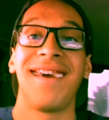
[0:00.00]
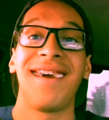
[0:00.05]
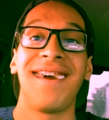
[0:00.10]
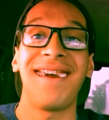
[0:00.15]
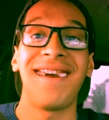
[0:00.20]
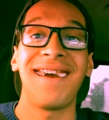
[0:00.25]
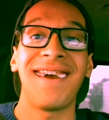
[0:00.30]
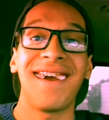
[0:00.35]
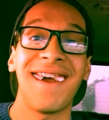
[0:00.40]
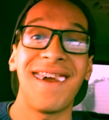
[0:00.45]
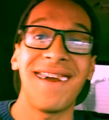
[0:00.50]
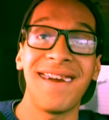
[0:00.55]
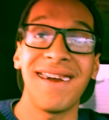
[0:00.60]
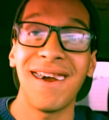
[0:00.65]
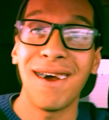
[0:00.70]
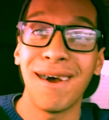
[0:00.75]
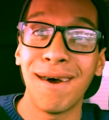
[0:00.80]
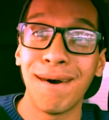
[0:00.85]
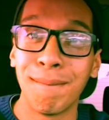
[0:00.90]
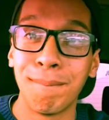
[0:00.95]
Hey guys,
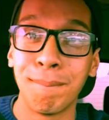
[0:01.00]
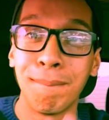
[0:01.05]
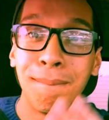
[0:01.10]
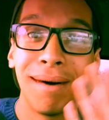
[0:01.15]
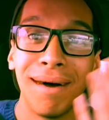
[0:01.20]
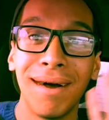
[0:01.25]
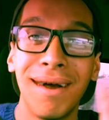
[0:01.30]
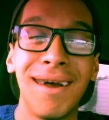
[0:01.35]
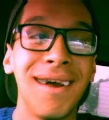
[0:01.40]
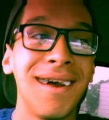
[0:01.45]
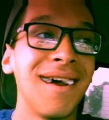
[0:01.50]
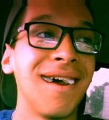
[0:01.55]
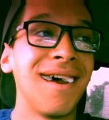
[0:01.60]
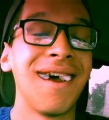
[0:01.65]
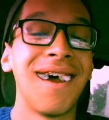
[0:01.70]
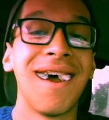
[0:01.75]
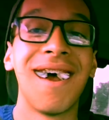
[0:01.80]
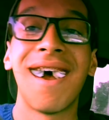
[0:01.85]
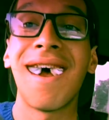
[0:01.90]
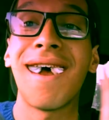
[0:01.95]

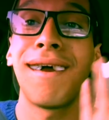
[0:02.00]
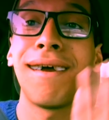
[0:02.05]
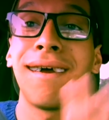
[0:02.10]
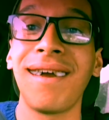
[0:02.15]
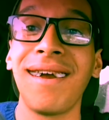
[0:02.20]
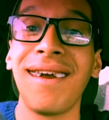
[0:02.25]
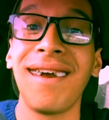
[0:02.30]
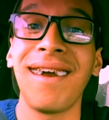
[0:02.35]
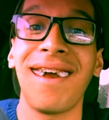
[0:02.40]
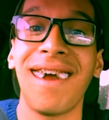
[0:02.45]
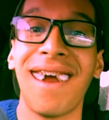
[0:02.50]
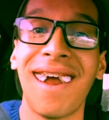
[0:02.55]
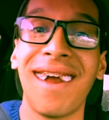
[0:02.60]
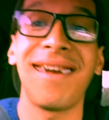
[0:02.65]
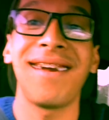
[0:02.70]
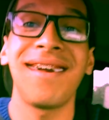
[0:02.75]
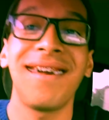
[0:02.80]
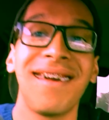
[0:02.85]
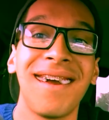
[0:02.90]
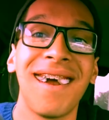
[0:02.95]

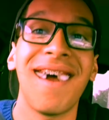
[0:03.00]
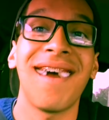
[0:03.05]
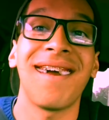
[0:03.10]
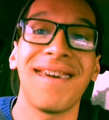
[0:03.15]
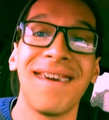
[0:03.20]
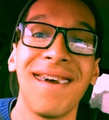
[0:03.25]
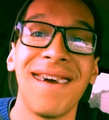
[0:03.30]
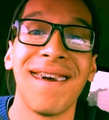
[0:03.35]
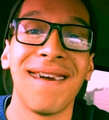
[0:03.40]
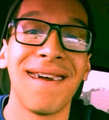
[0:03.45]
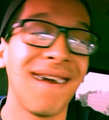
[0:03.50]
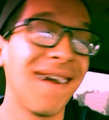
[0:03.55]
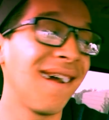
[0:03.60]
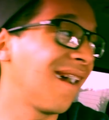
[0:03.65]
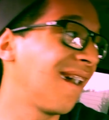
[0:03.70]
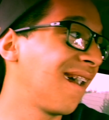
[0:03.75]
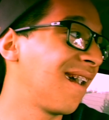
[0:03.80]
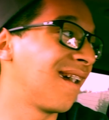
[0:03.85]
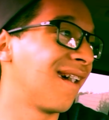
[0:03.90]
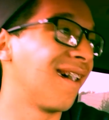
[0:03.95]
I just got
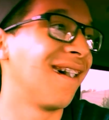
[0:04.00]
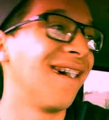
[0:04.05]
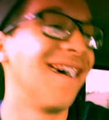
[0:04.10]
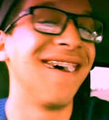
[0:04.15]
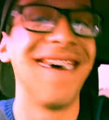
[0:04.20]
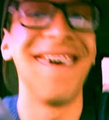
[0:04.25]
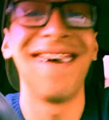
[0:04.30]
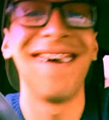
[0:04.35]
yeah.